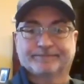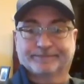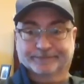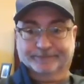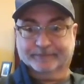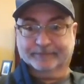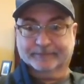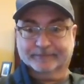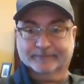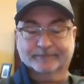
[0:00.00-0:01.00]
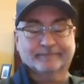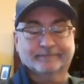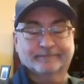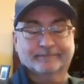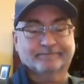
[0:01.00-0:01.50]

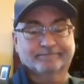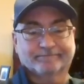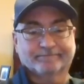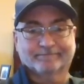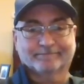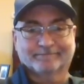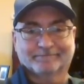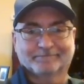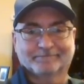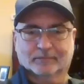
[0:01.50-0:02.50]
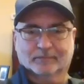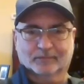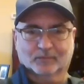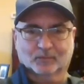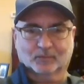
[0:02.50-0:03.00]

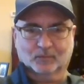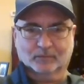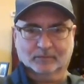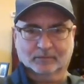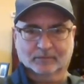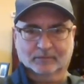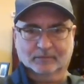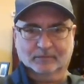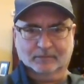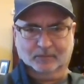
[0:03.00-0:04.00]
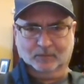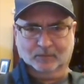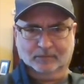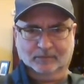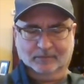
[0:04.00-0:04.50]

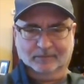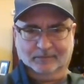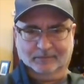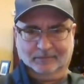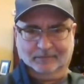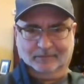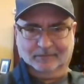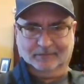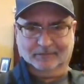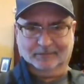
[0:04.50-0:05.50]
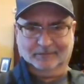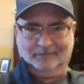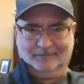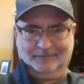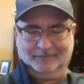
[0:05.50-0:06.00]

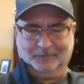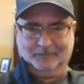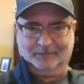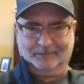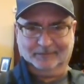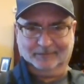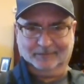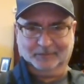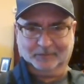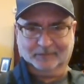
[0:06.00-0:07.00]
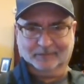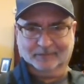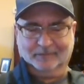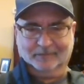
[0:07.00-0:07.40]
(not speaking)